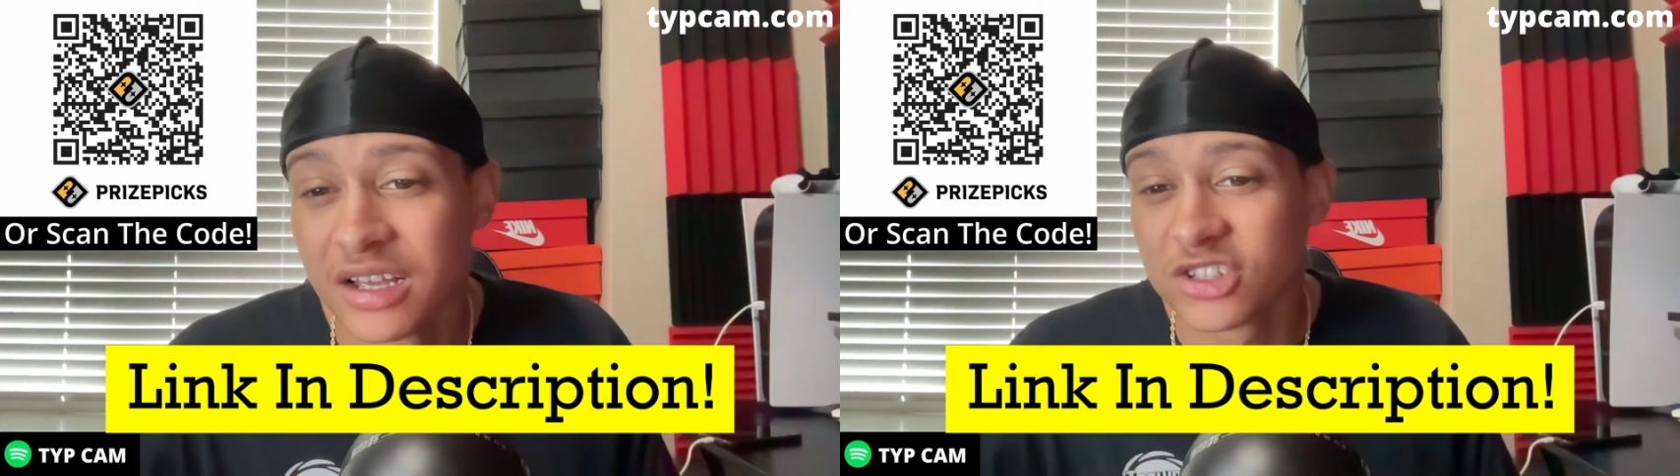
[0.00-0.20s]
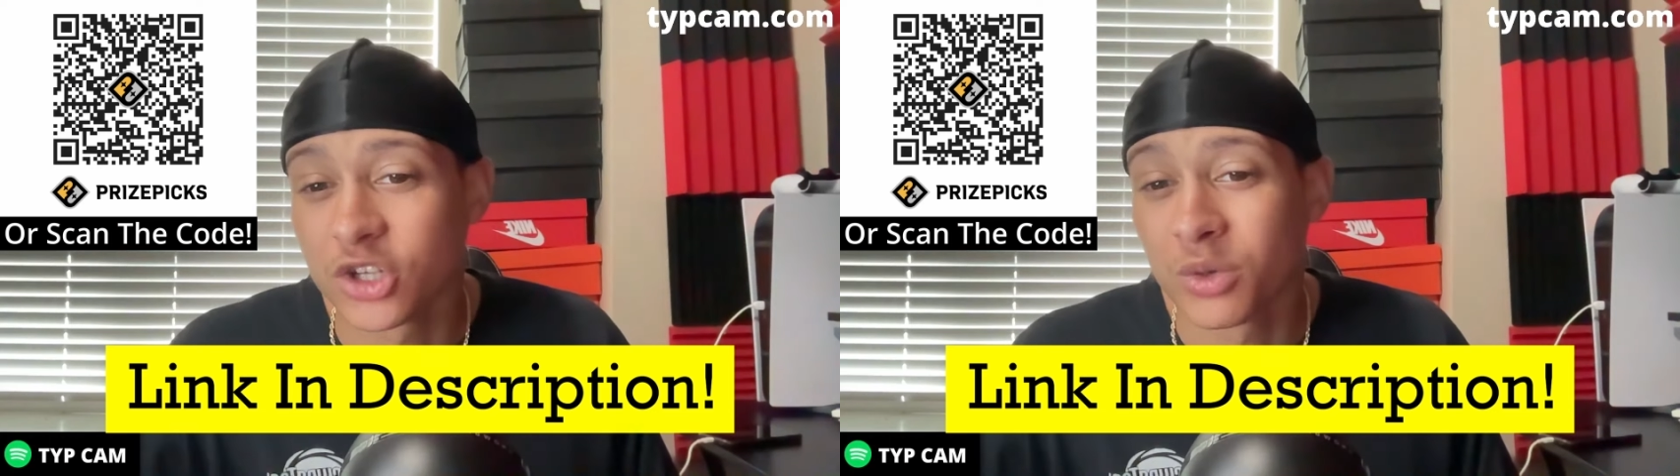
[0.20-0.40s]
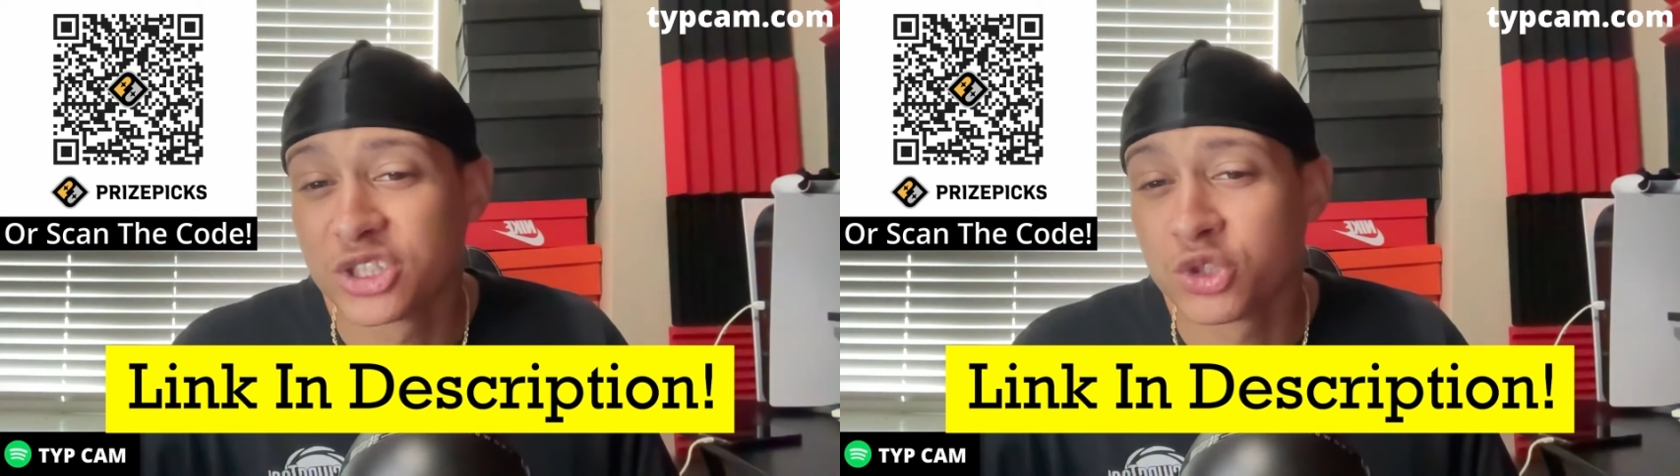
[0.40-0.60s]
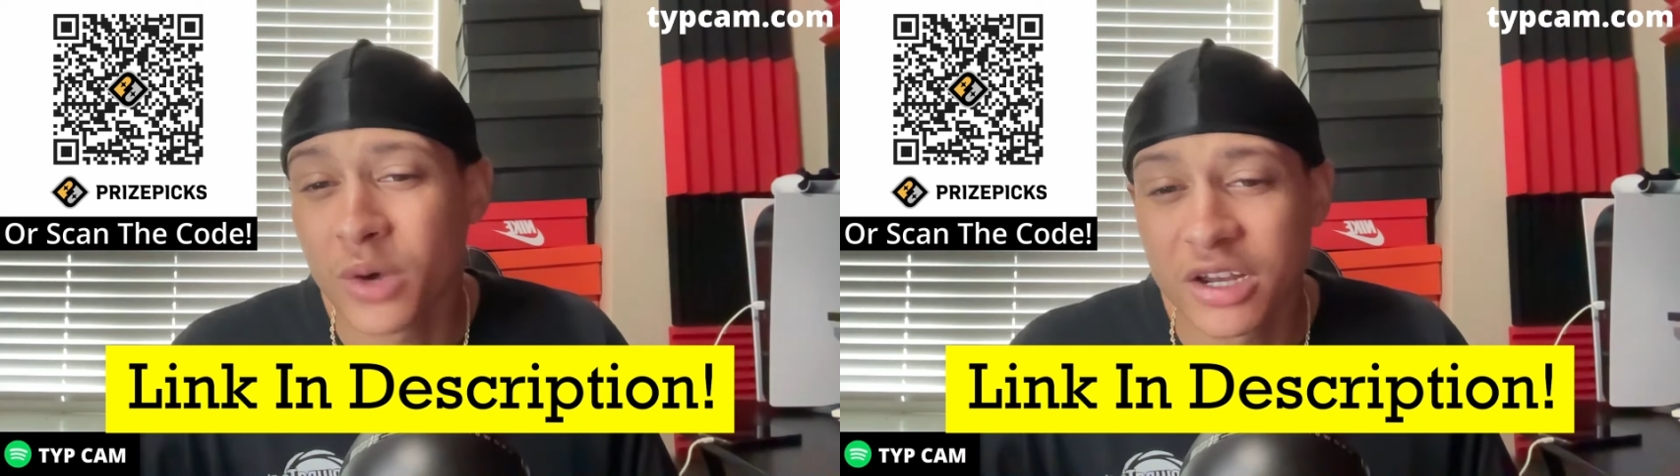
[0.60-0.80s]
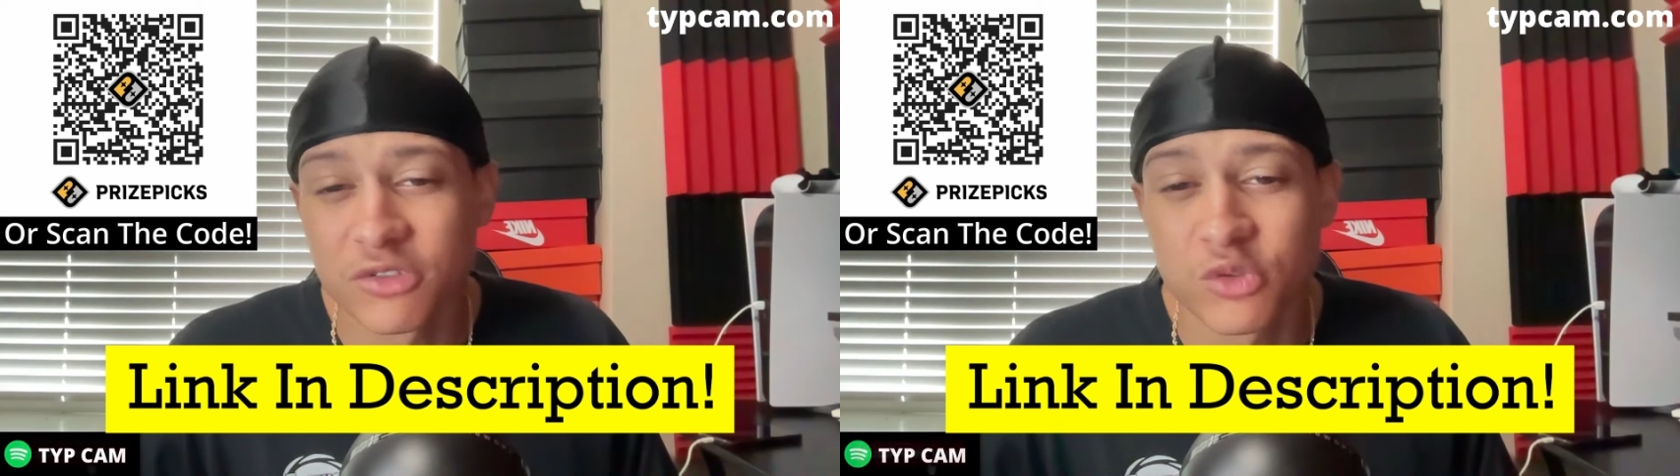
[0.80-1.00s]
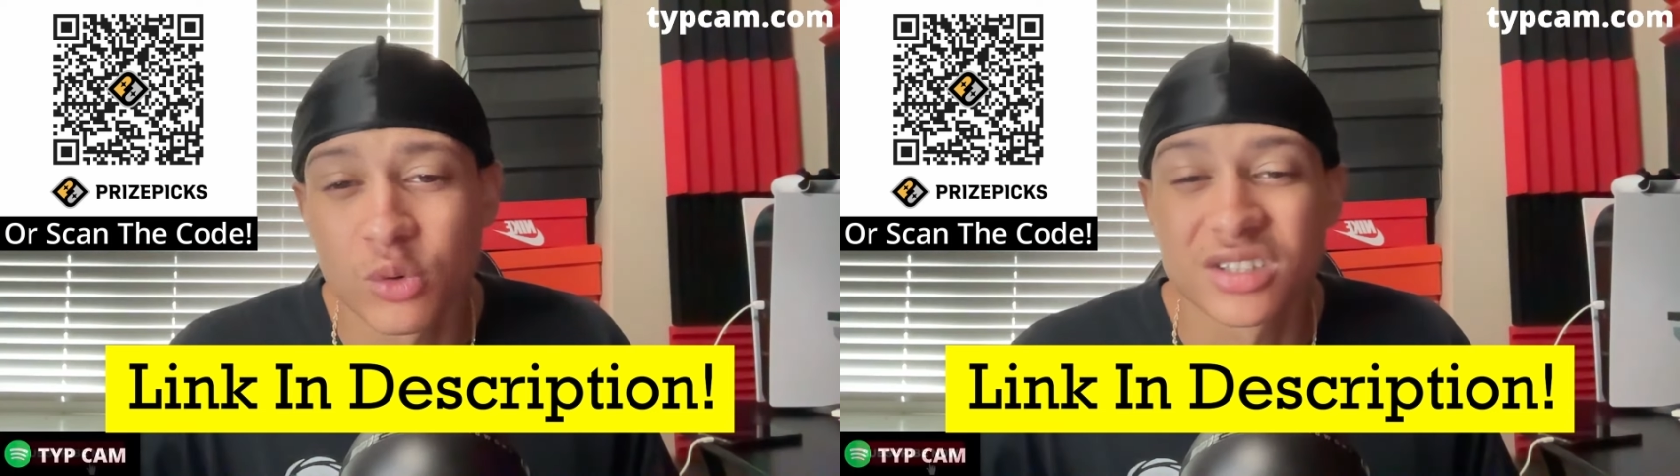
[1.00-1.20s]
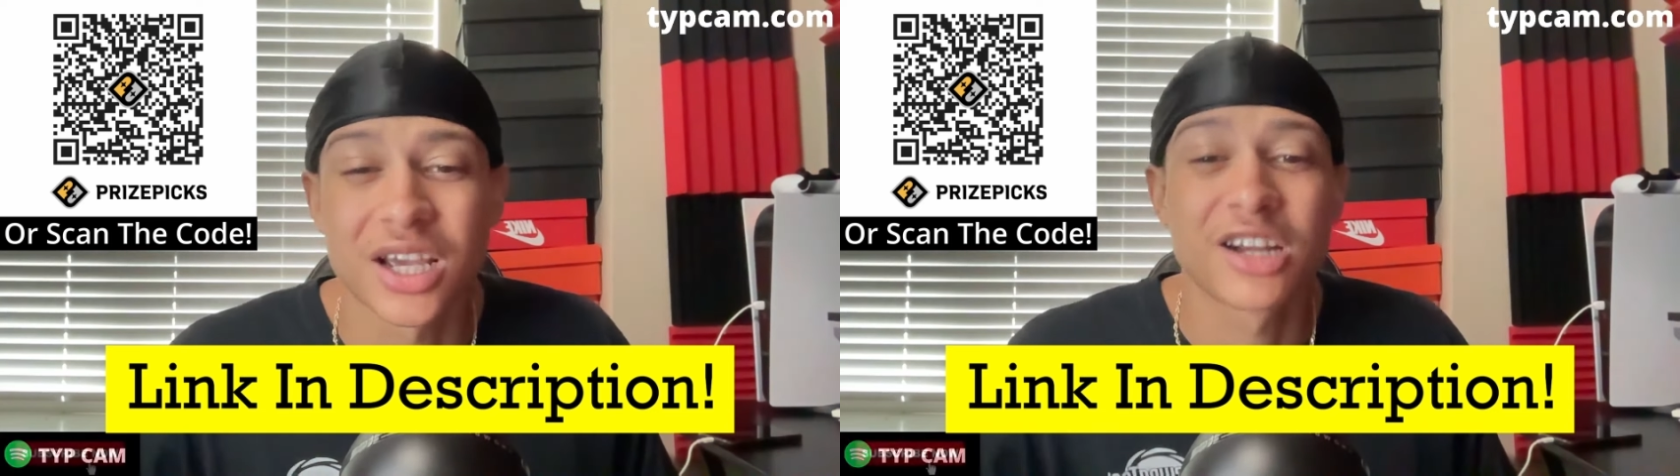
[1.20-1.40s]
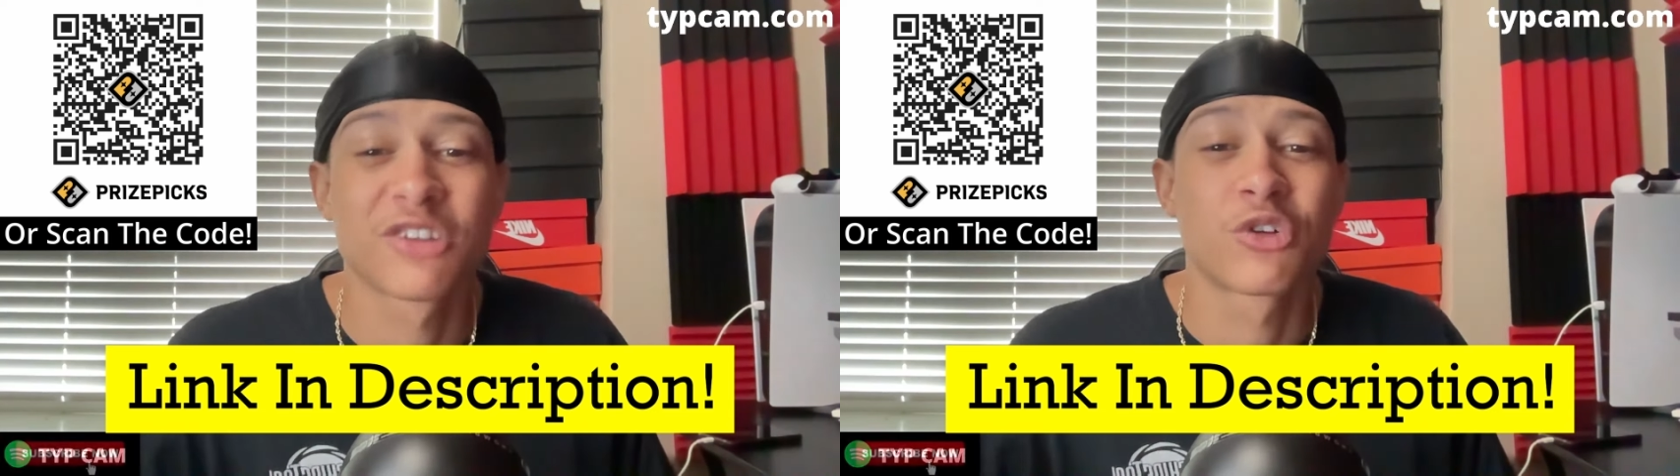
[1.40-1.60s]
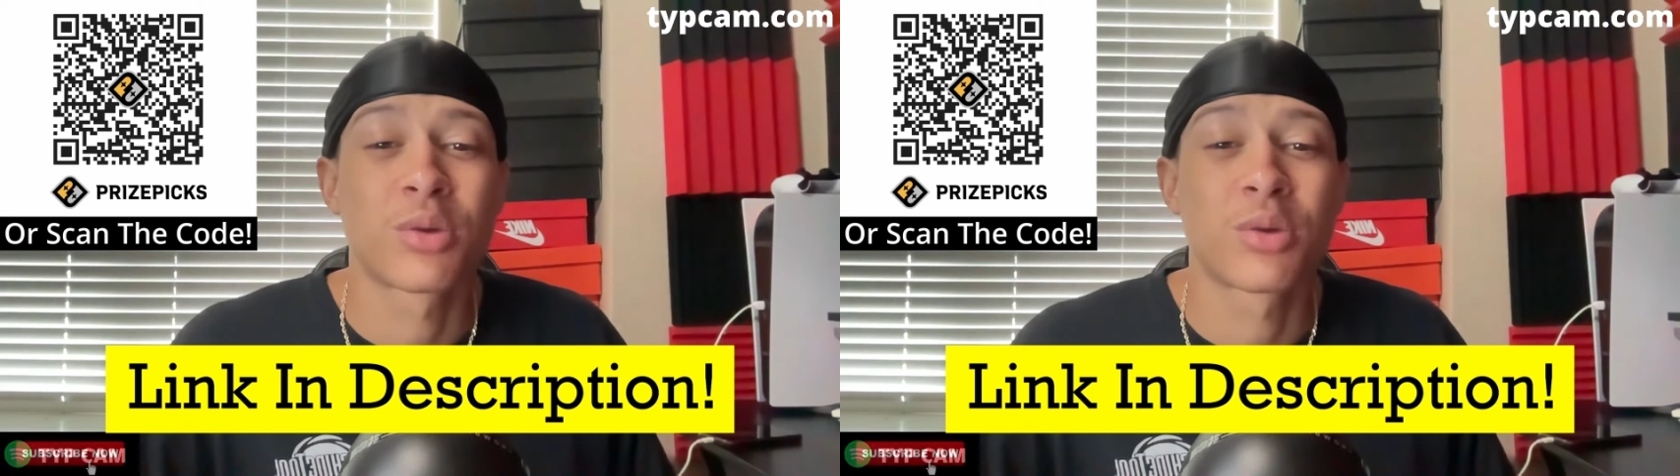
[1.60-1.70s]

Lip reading: So what you waiting for? Sign up for